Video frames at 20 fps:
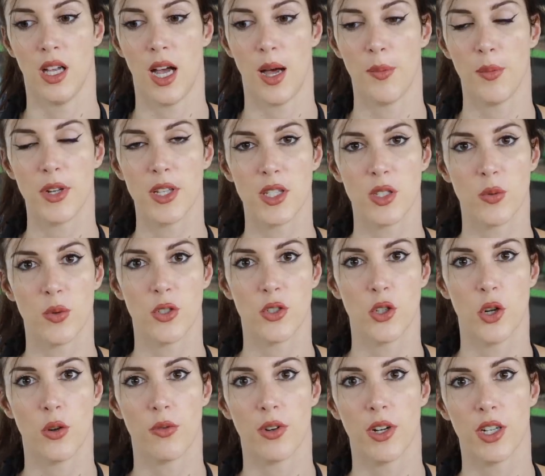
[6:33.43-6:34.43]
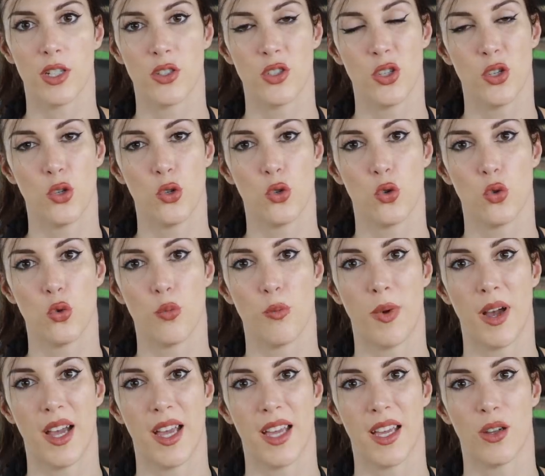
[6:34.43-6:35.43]
gonna switch over to
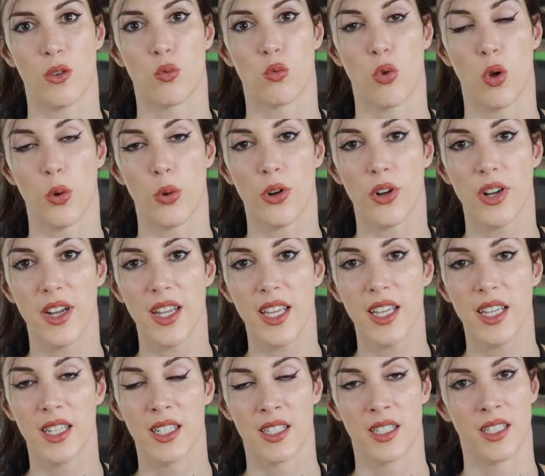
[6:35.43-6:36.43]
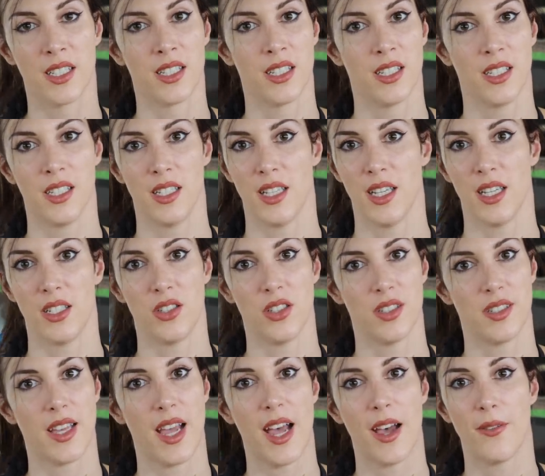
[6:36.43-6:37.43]
my rotary and
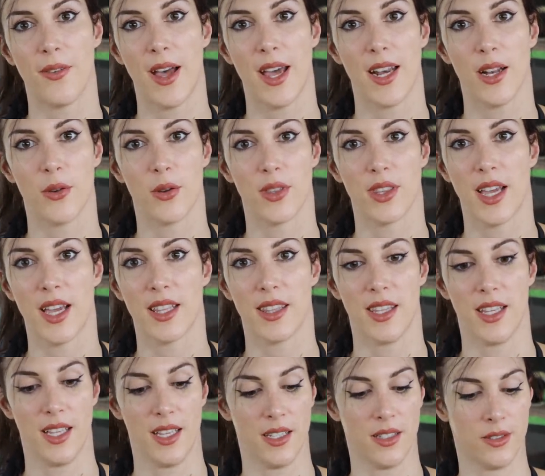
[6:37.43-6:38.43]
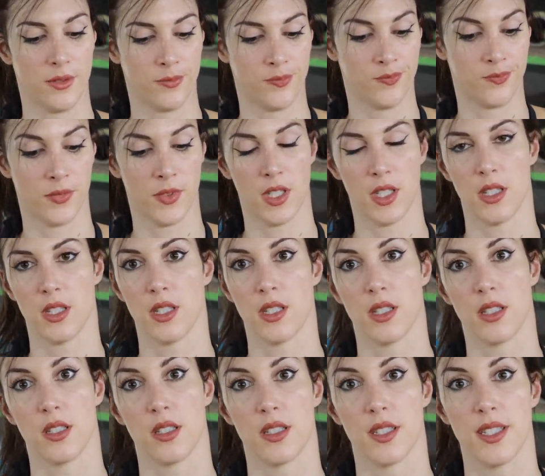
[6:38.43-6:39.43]
just have at it with that thing.
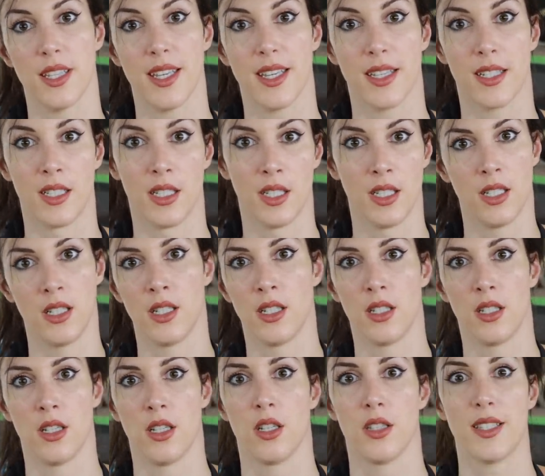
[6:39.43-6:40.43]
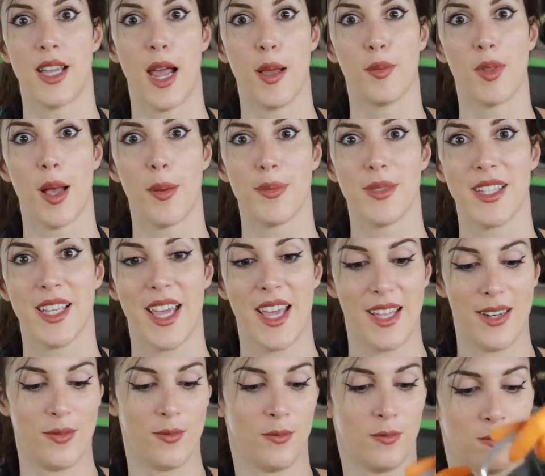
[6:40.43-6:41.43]
And see, time lapse
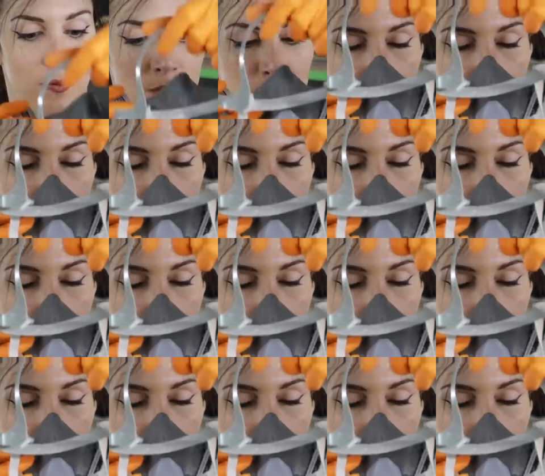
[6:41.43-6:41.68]
again.